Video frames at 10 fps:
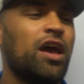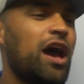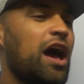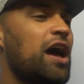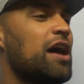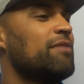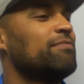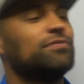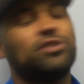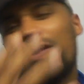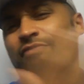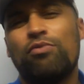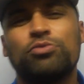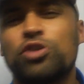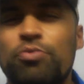So
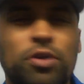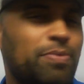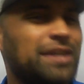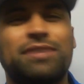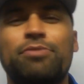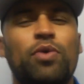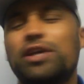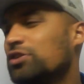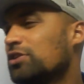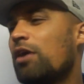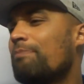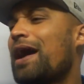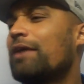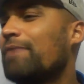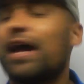everyone was coming up asking me questions. Oh,
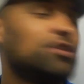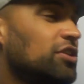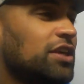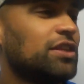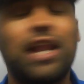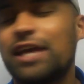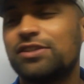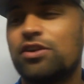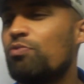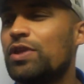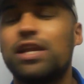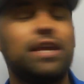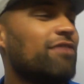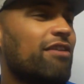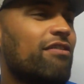Matt, do you think the Leicester can win the
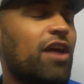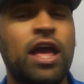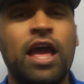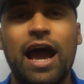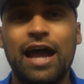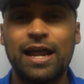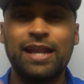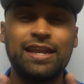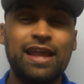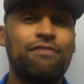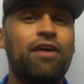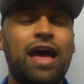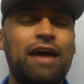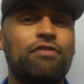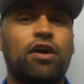league? And I never
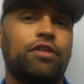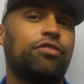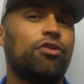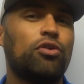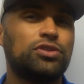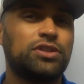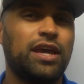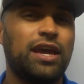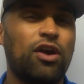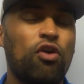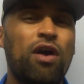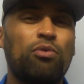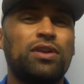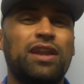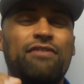ever thought it, or
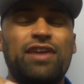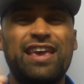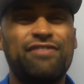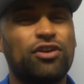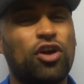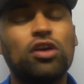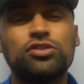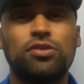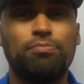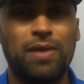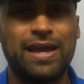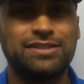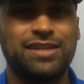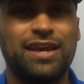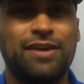I would never even
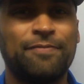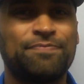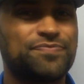contemplate it,